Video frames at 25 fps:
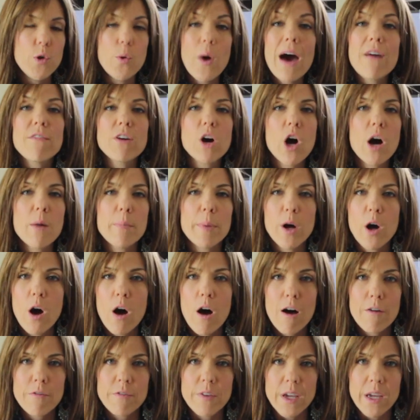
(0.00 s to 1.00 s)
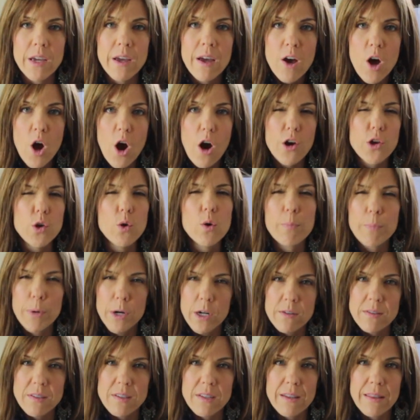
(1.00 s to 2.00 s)
if you have a cup of coffee, are you a
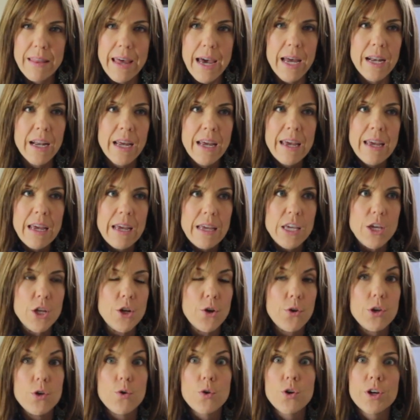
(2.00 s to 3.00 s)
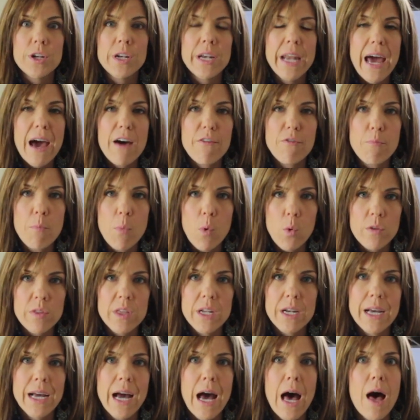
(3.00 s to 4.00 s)
person that, you know, you couldn't have
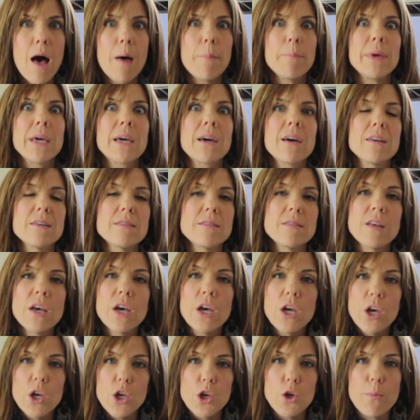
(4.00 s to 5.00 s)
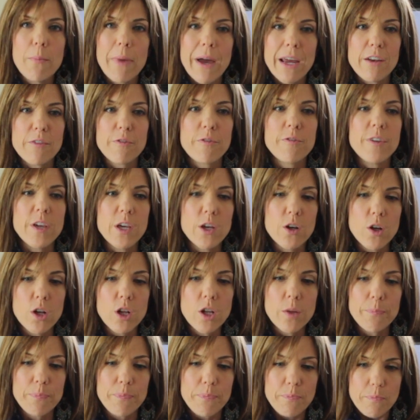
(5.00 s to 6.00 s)
more than a cup because you might
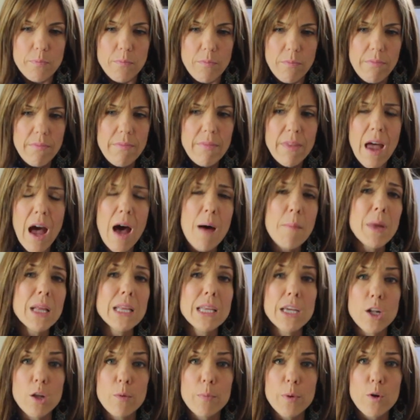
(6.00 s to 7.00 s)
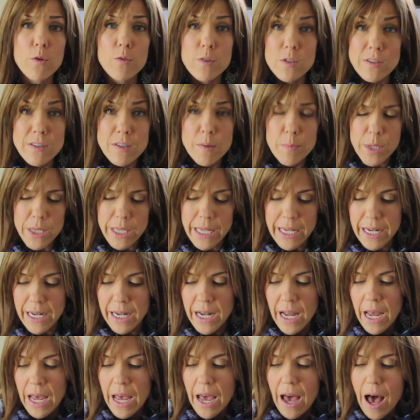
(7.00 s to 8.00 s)
feel a little bit
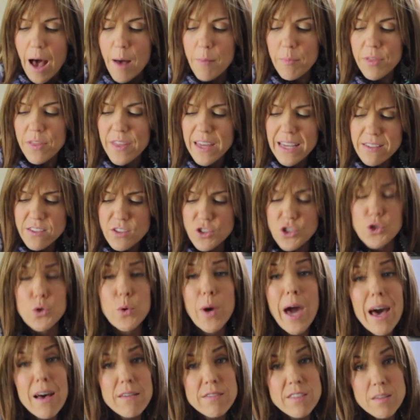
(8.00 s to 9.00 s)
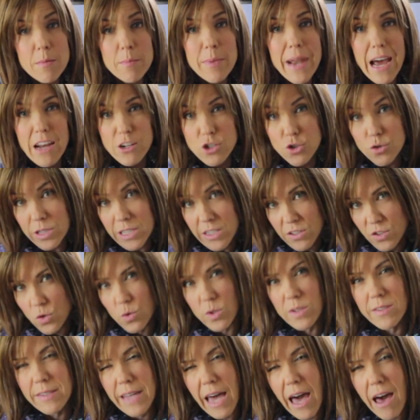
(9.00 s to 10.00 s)
overstimulated? These do have some naturally
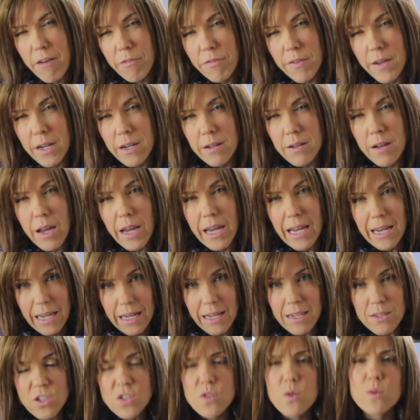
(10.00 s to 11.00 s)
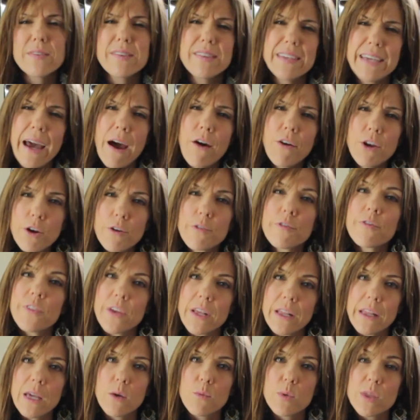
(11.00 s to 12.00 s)
sourced caffeine in it, so see how you're
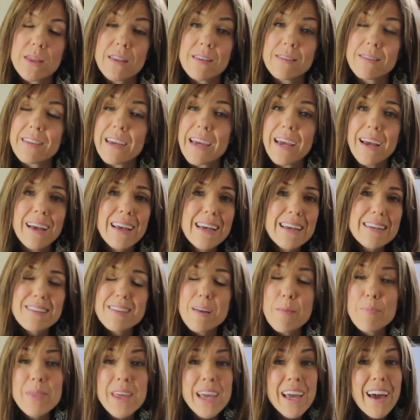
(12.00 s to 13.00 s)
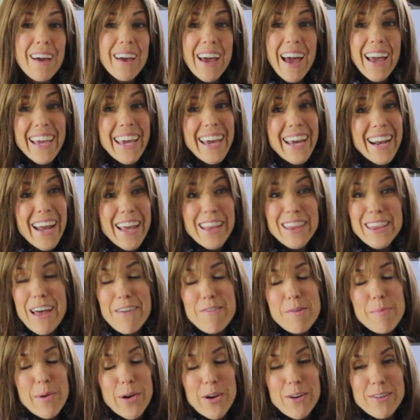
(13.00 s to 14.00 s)
feeling with the Xing. Something, again, I
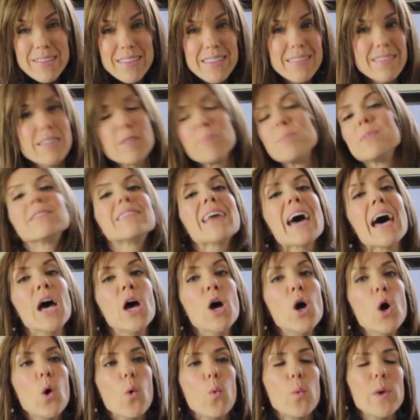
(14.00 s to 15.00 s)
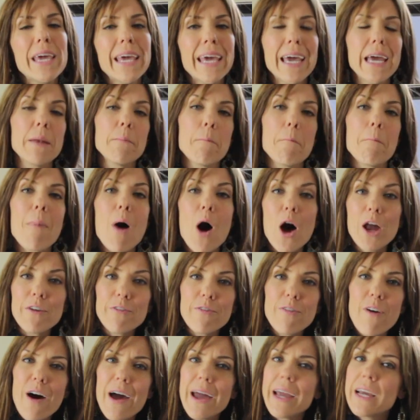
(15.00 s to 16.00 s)
love about our system is that we can
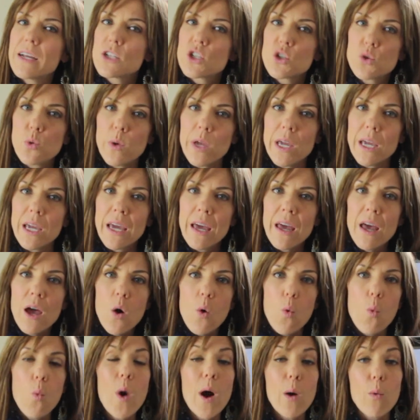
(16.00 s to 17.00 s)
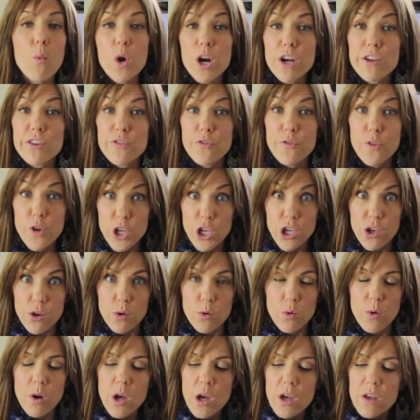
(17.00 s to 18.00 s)
modify and tweak what works for
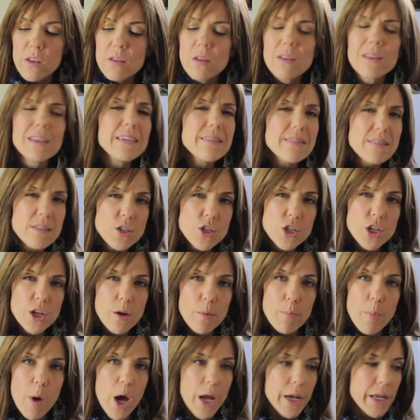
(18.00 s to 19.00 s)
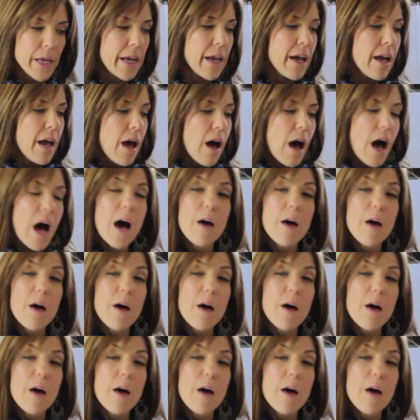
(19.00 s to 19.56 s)
you. So listen to your body.